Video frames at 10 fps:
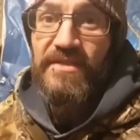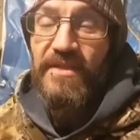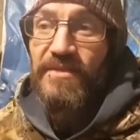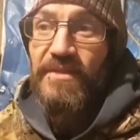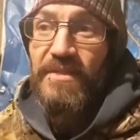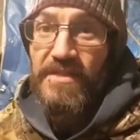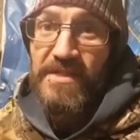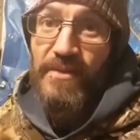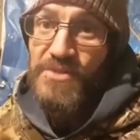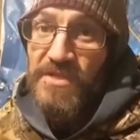so
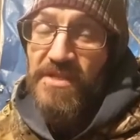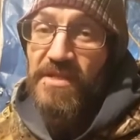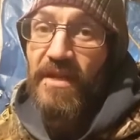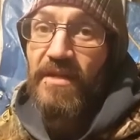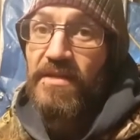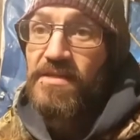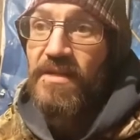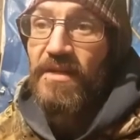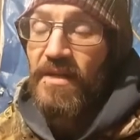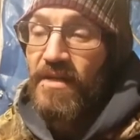Celsius that
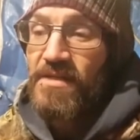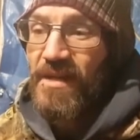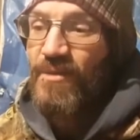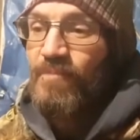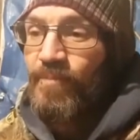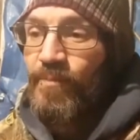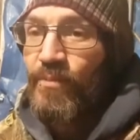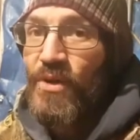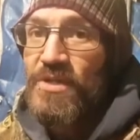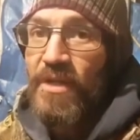is, so
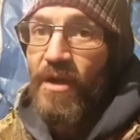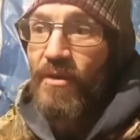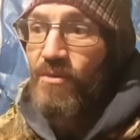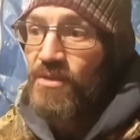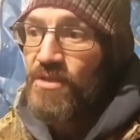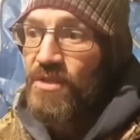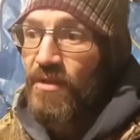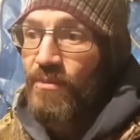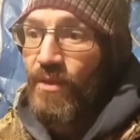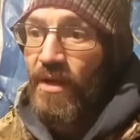pretty cold.
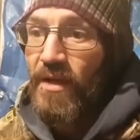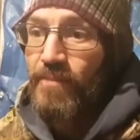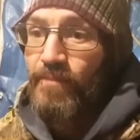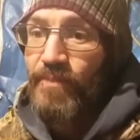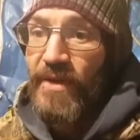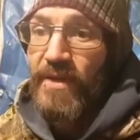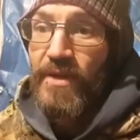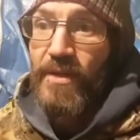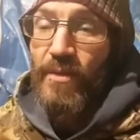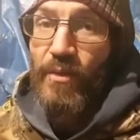So
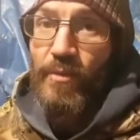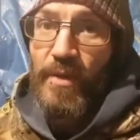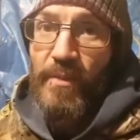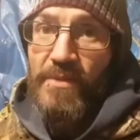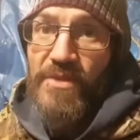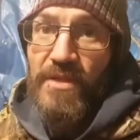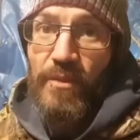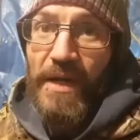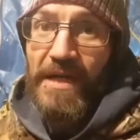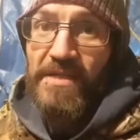we'll be melting the
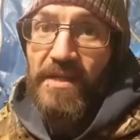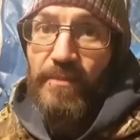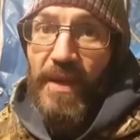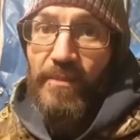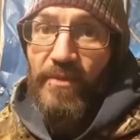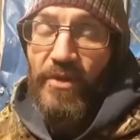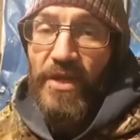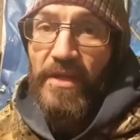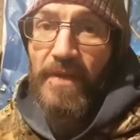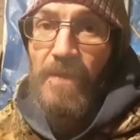wax in a
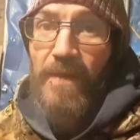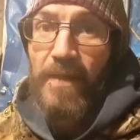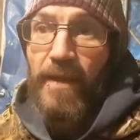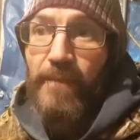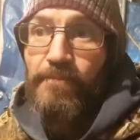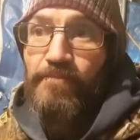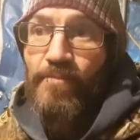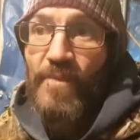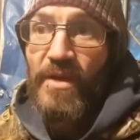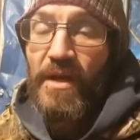bain-marie, and
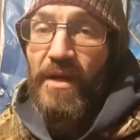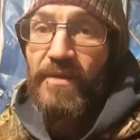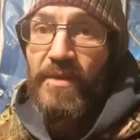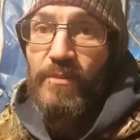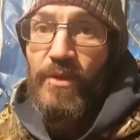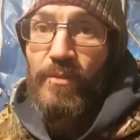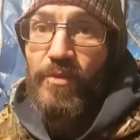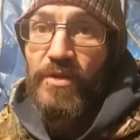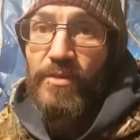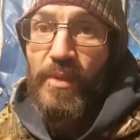then we'll
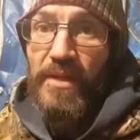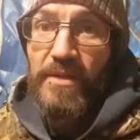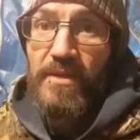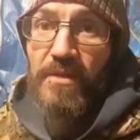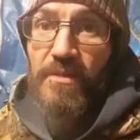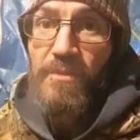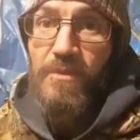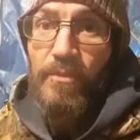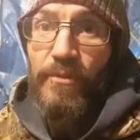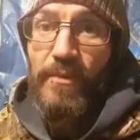bring you back
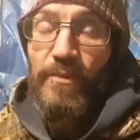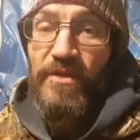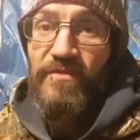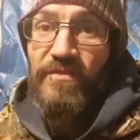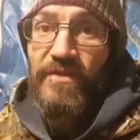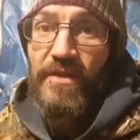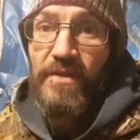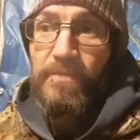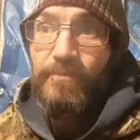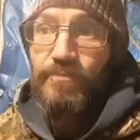when we've
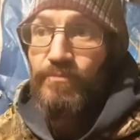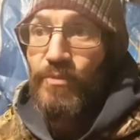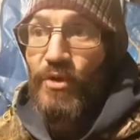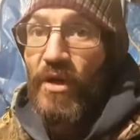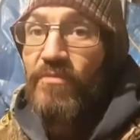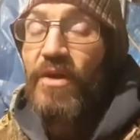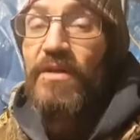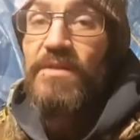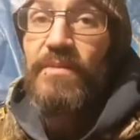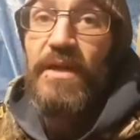got it
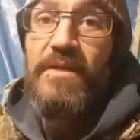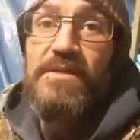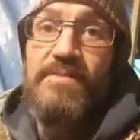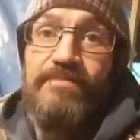ready to mix.